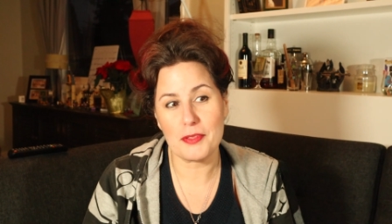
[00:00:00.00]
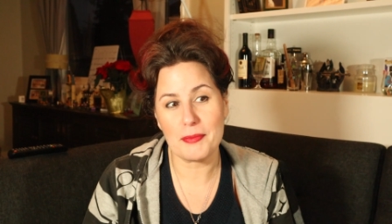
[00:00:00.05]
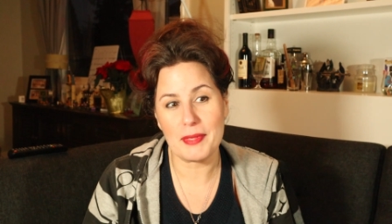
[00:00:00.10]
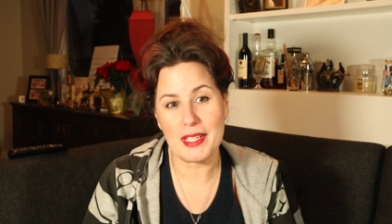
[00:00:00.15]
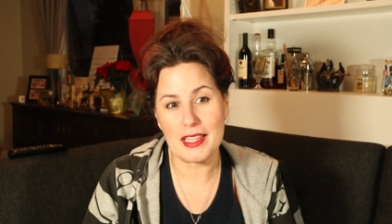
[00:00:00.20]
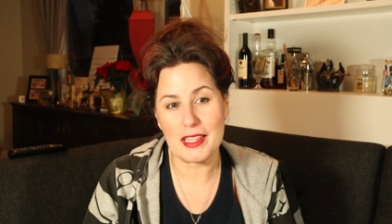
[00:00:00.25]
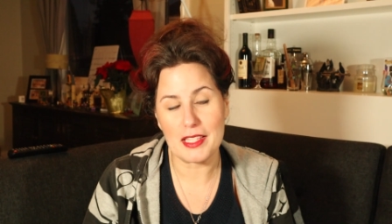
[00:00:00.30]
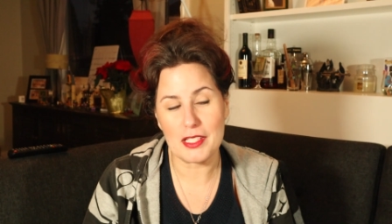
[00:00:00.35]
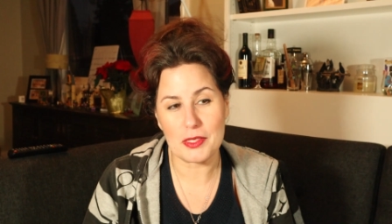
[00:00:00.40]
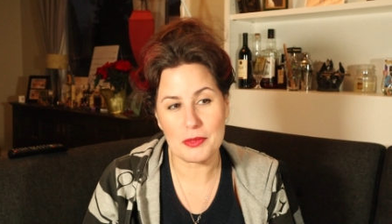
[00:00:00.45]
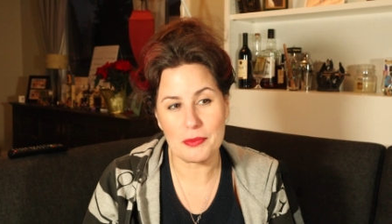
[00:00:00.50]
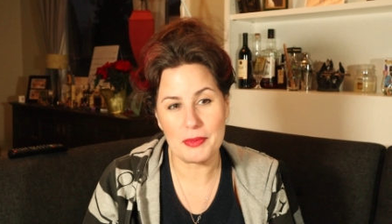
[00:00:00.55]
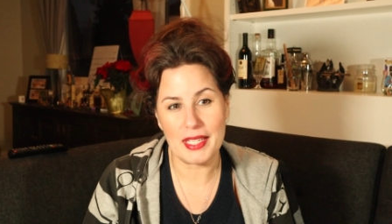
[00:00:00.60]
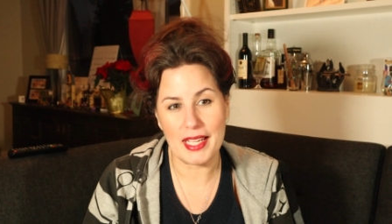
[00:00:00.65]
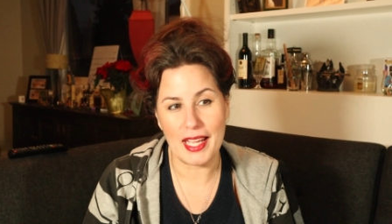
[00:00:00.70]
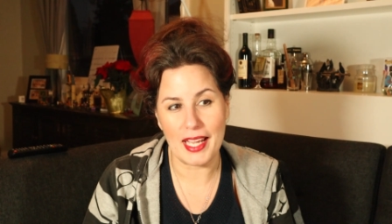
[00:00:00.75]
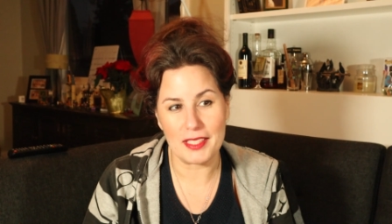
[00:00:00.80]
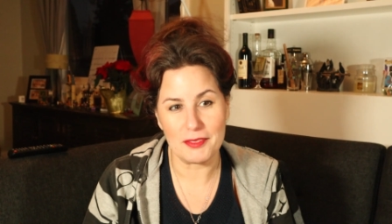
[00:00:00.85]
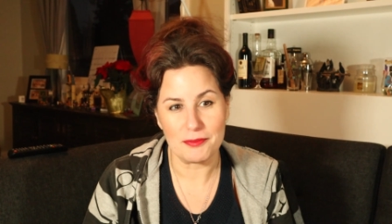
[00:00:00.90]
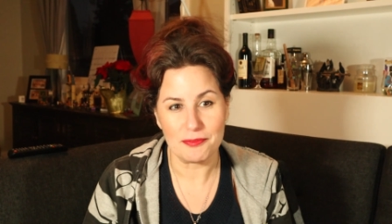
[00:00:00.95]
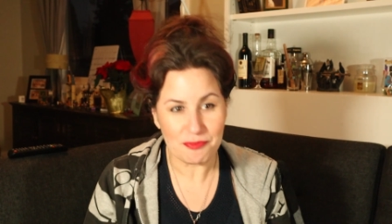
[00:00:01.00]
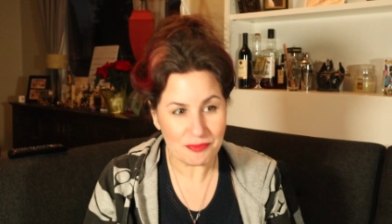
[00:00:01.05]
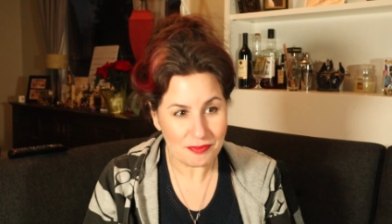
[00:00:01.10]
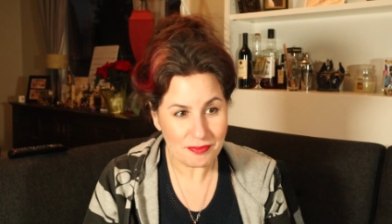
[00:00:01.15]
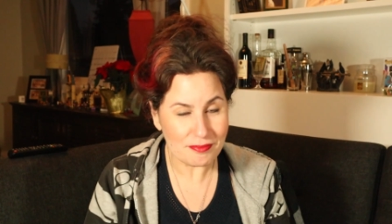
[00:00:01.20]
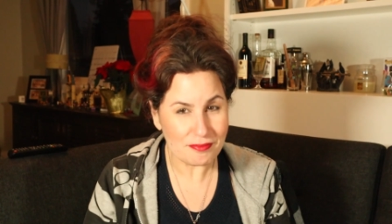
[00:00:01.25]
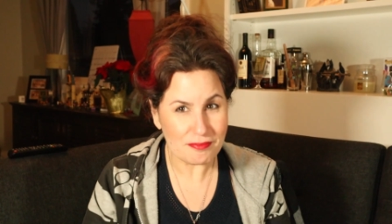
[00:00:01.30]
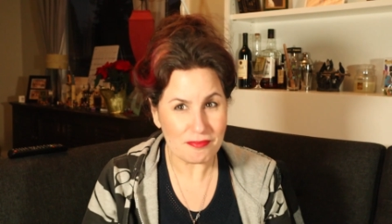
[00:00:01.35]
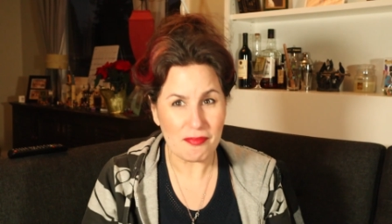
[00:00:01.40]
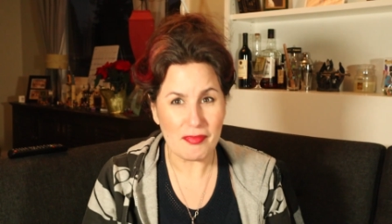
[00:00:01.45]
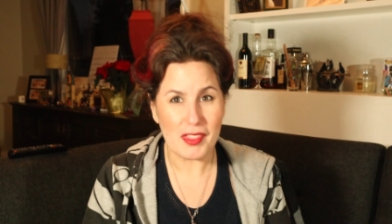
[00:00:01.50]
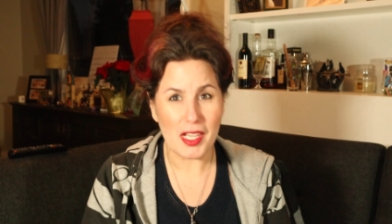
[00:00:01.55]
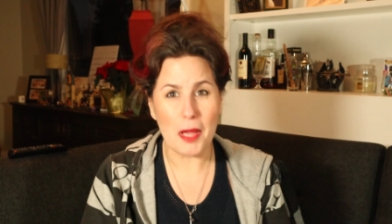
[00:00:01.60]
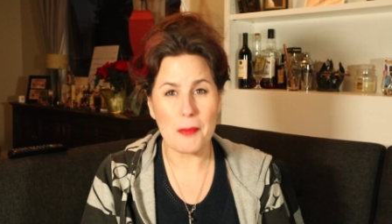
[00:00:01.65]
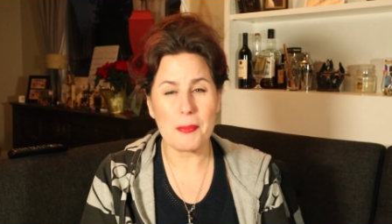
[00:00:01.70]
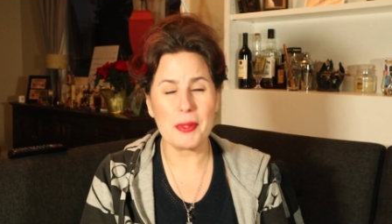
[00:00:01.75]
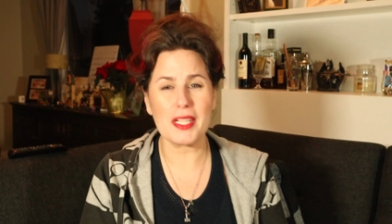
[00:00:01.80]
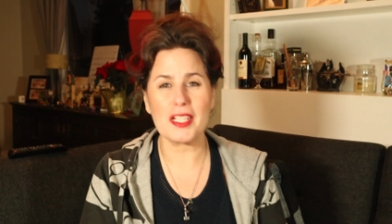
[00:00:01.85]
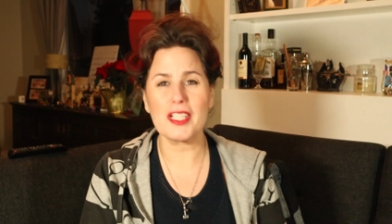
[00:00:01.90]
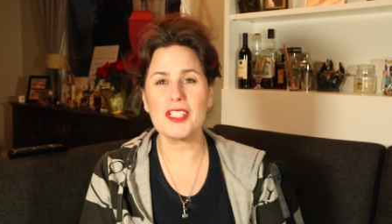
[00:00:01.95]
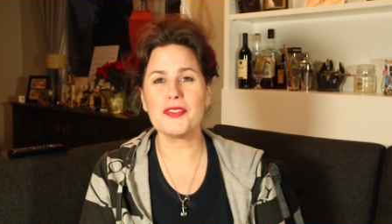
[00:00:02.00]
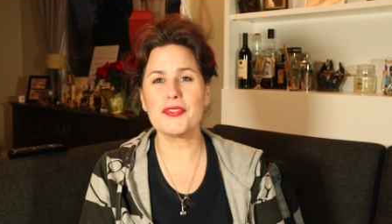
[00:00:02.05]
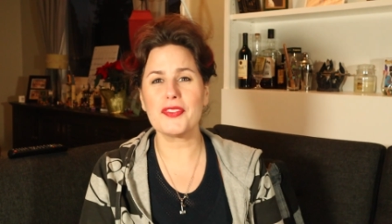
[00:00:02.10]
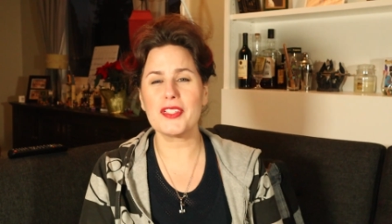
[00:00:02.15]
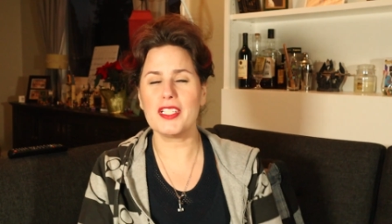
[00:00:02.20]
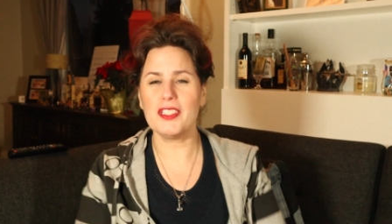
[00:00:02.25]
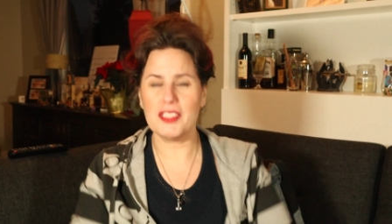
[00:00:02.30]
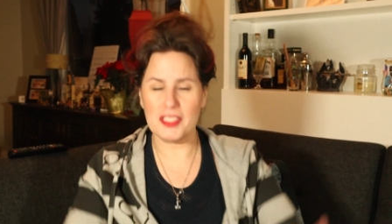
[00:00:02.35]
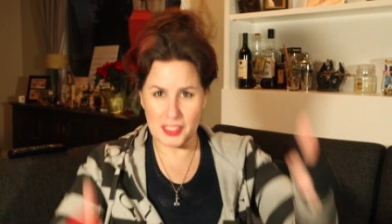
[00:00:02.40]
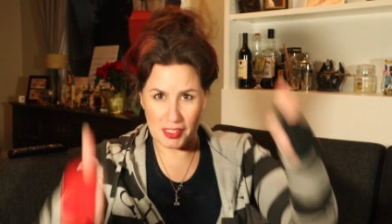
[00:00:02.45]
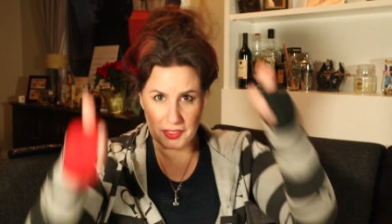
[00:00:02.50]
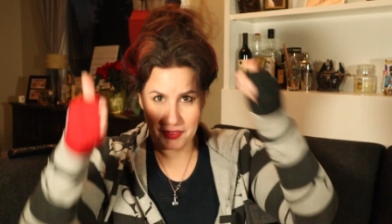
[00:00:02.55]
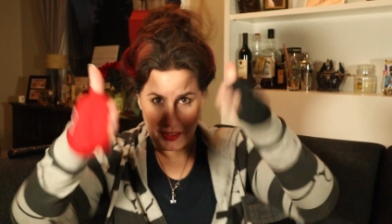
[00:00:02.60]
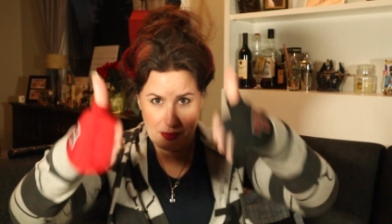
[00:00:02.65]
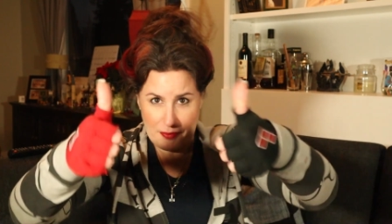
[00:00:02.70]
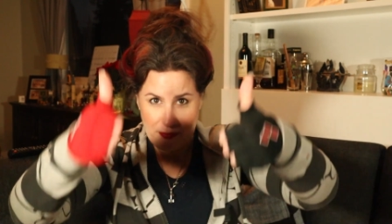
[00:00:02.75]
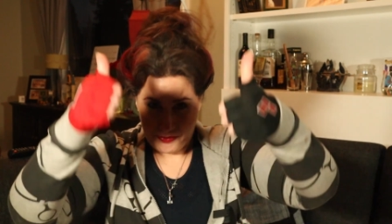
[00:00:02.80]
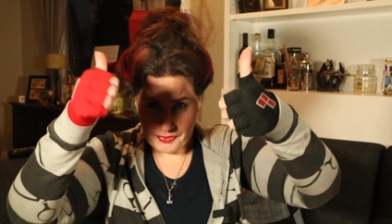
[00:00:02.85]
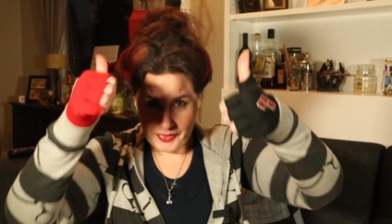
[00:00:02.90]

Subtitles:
for me this weekend. But good for you, dude.